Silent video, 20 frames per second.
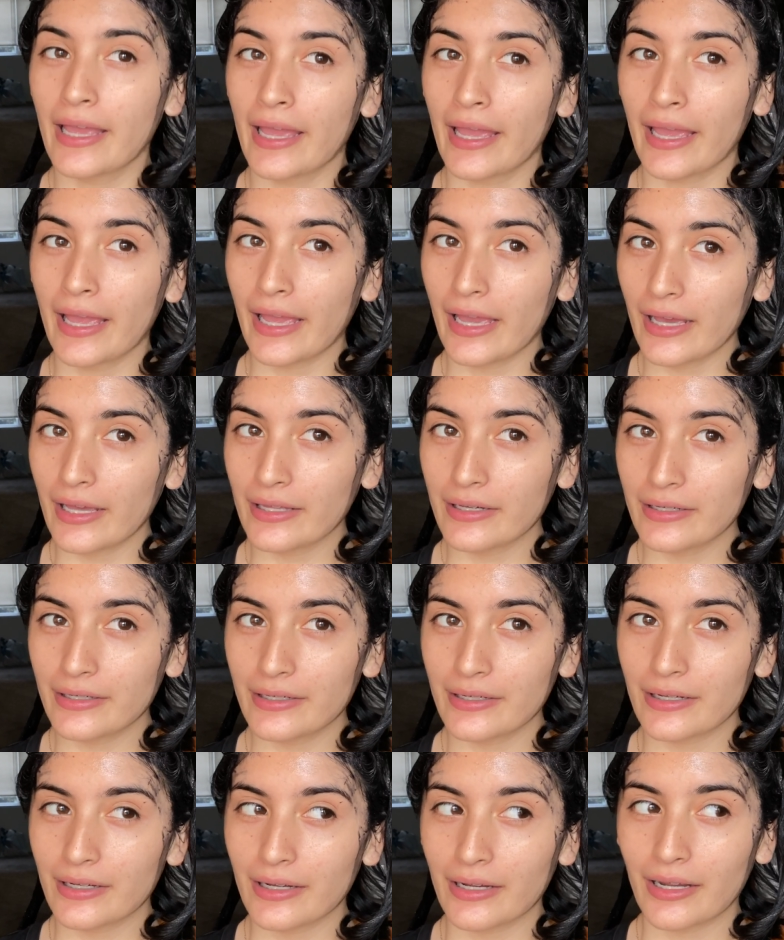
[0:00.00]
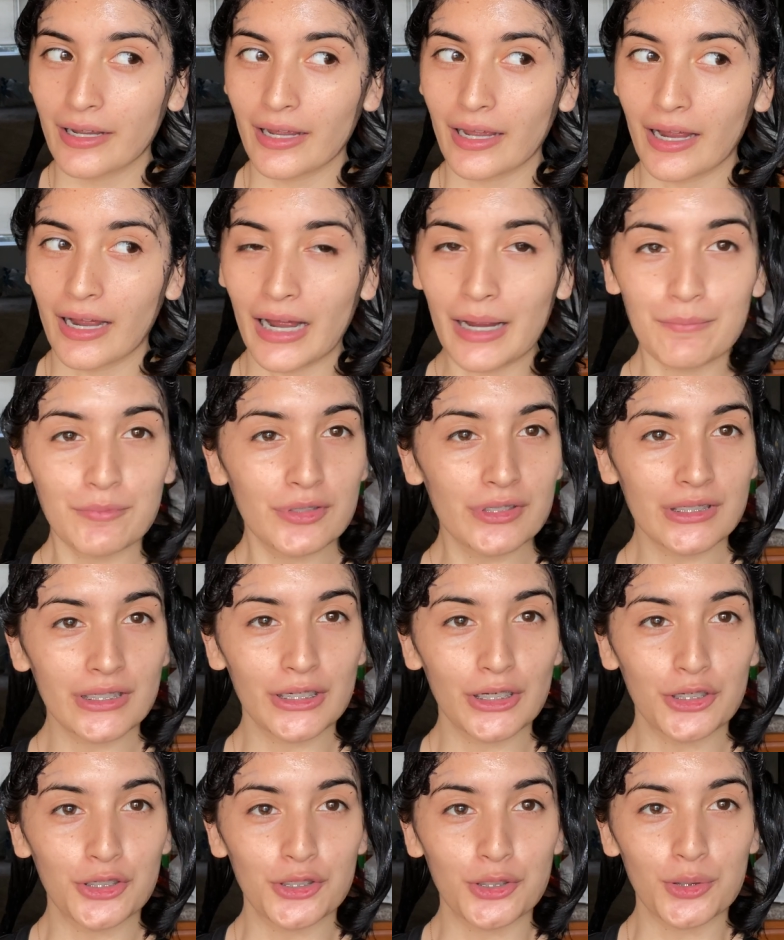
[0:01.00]
and I'm just
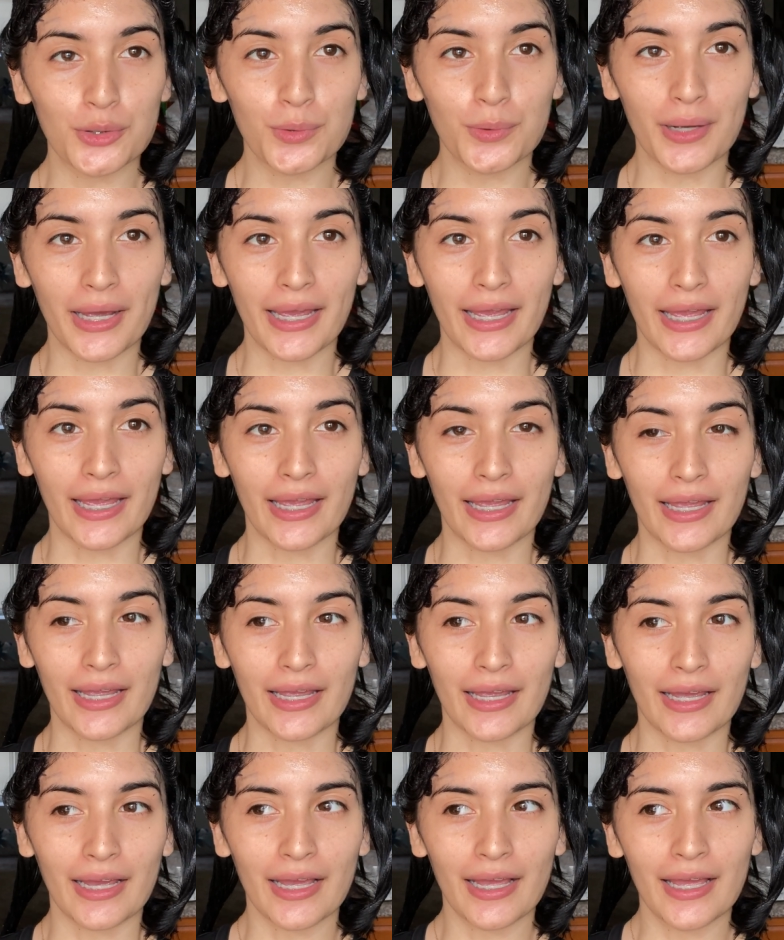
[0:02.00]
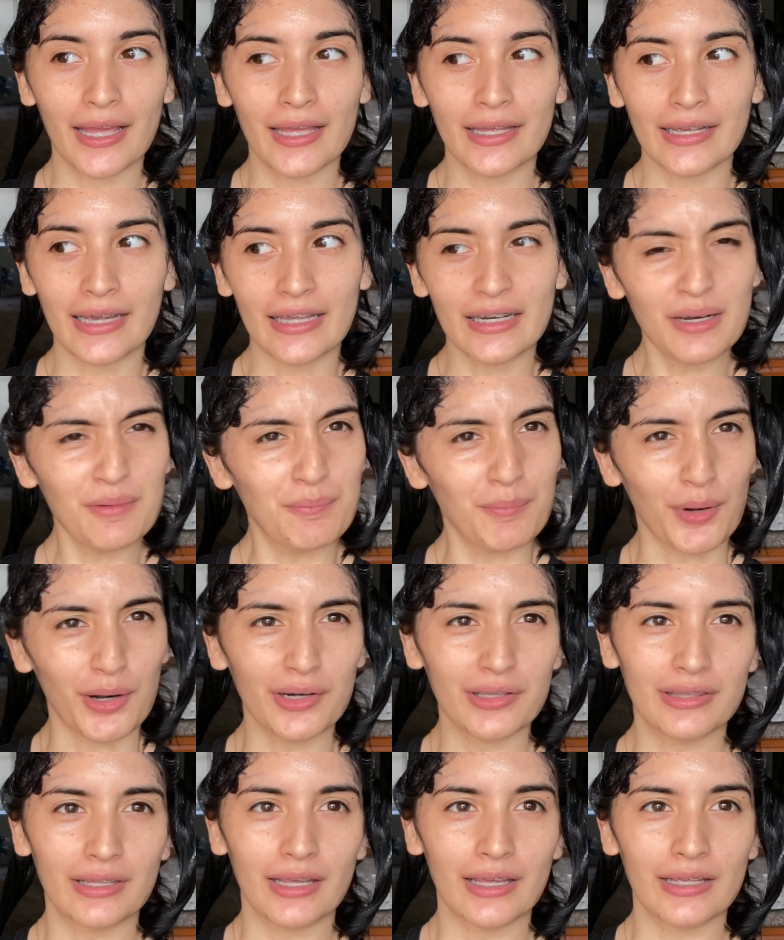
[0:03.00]
gonna do a kind of
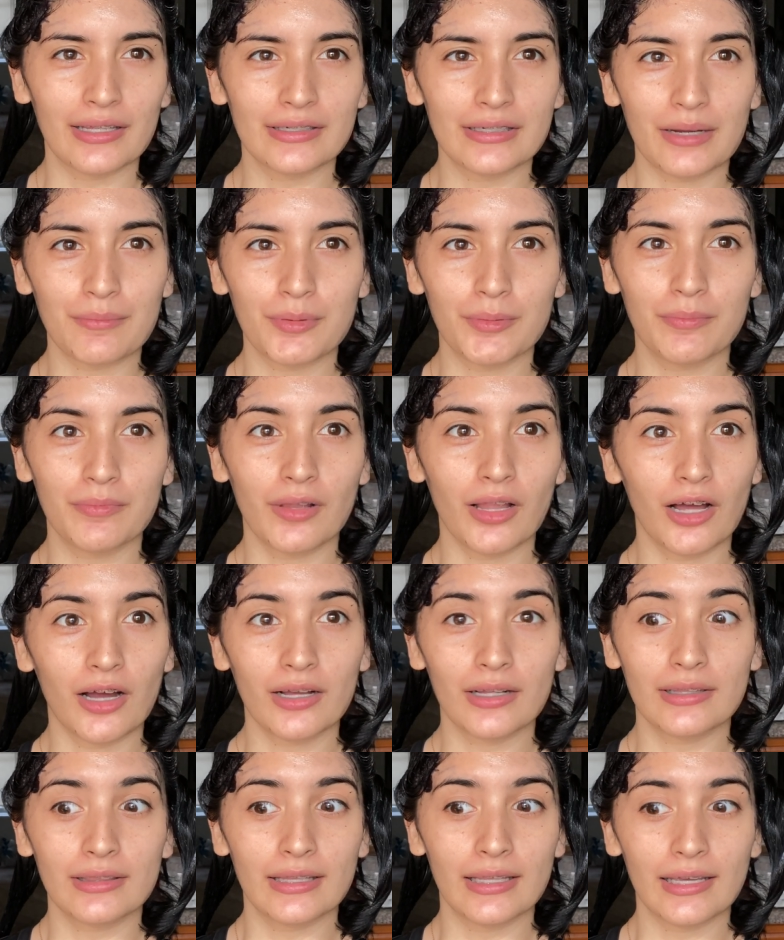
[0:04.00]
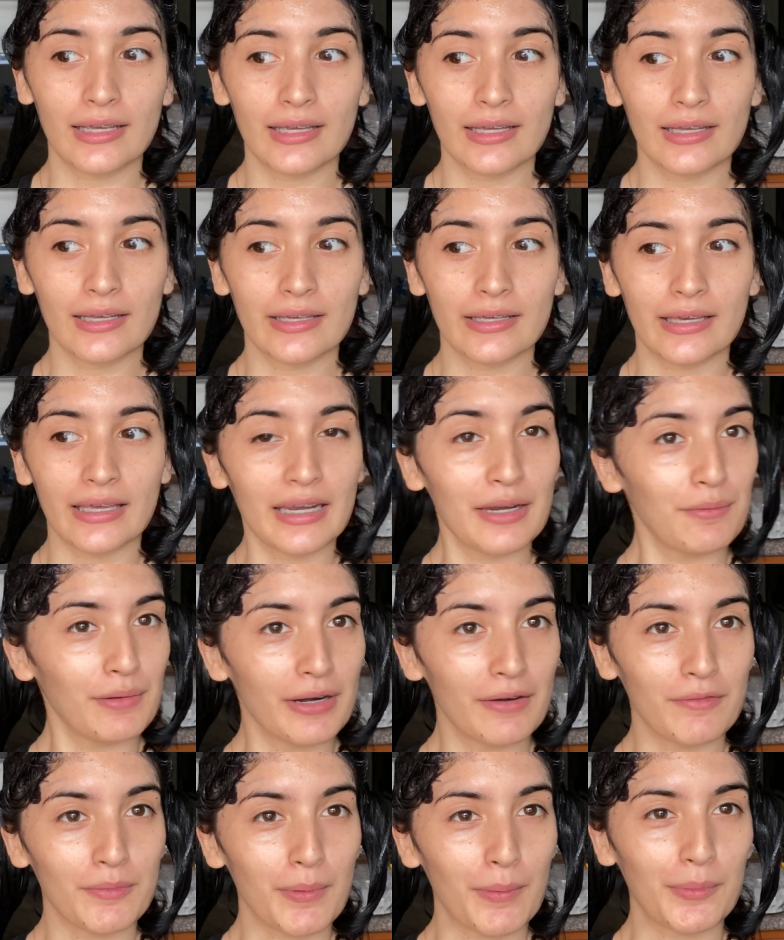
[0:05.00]
birthday type of vlog thing, getting ready
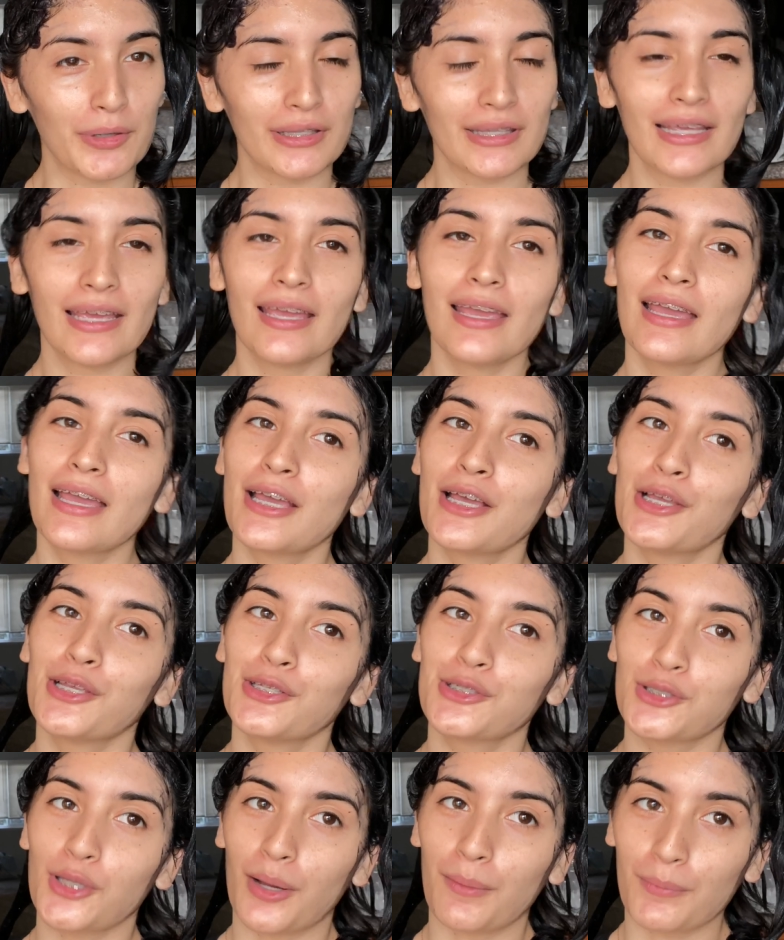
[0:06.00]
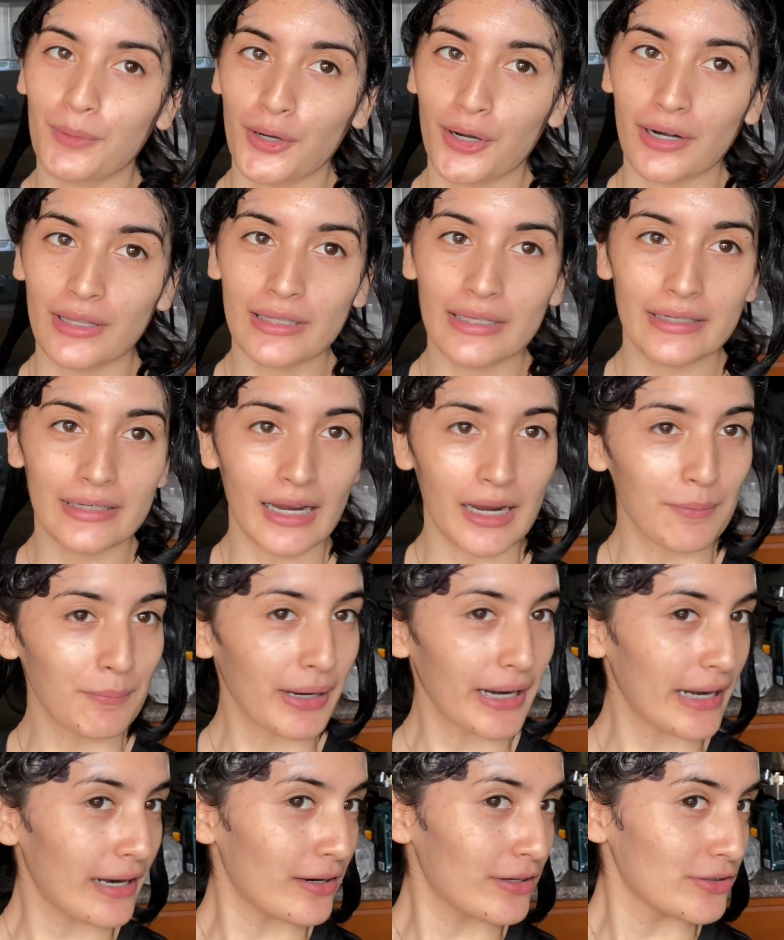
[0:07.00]
for my birthday. So I'm currently dyeing my
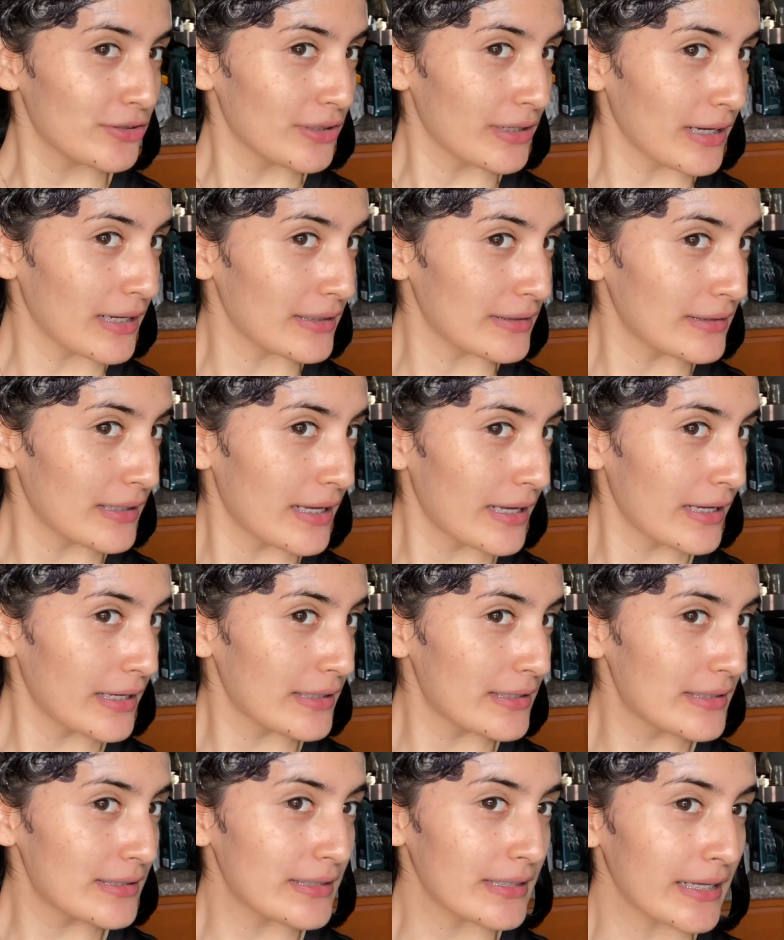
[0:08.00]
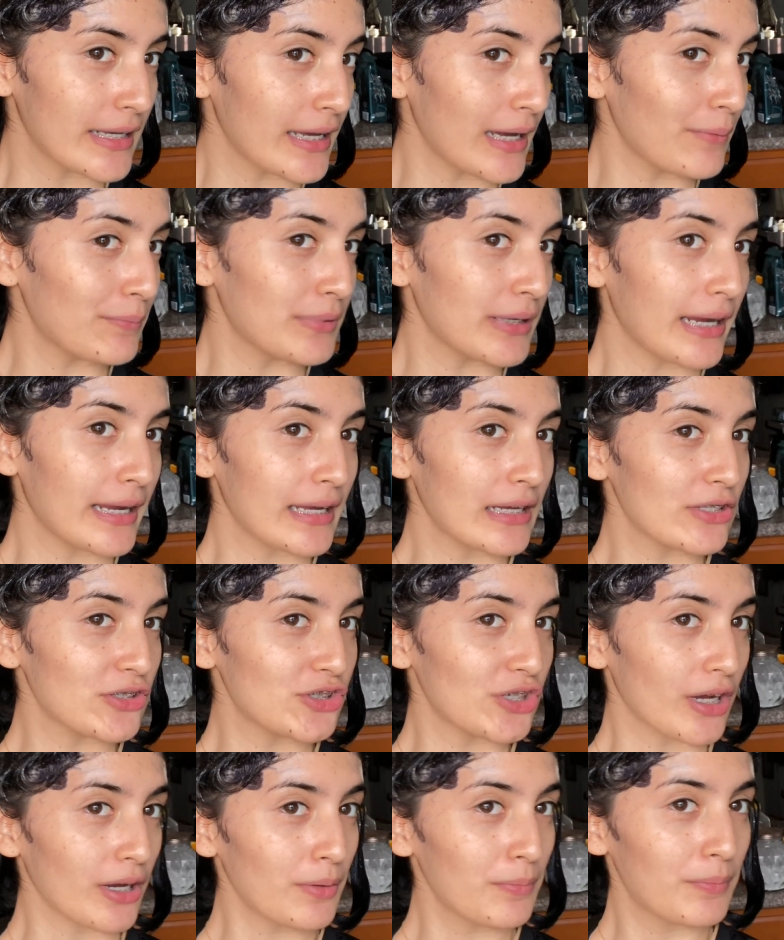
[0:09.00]
hair. As you guys can see, I'm dyeing
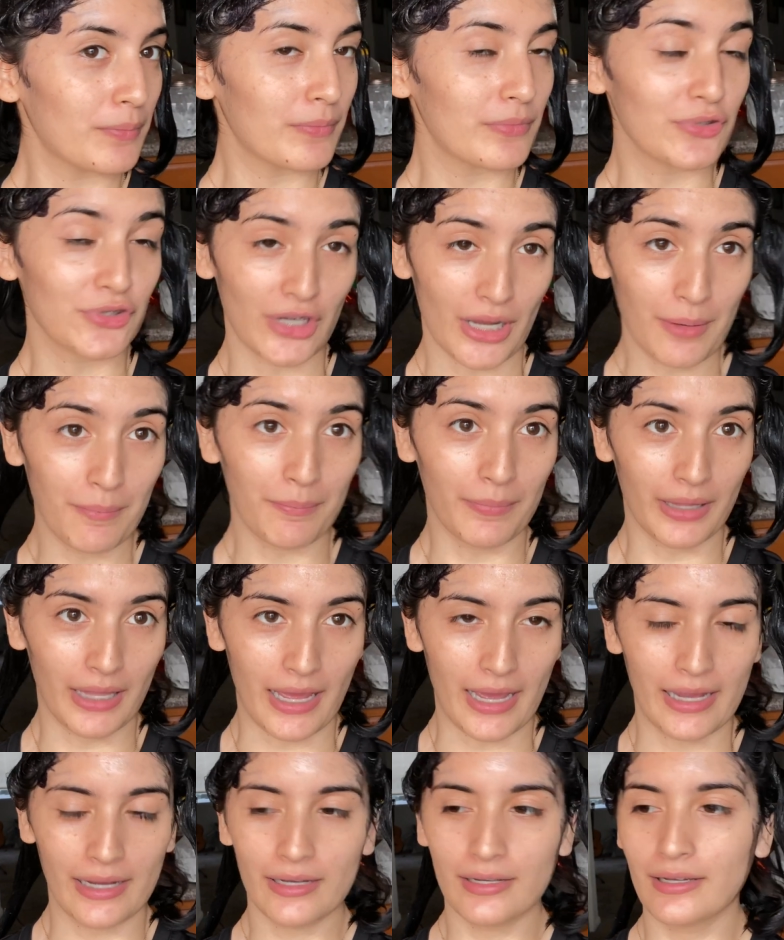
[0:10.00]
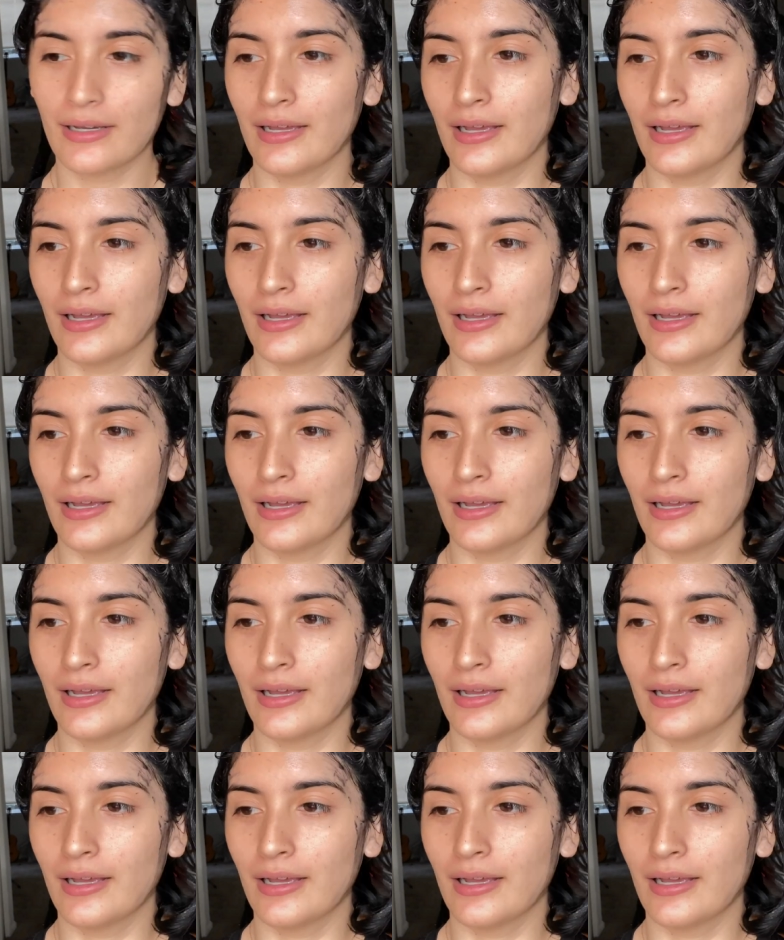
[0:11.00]
it jet black.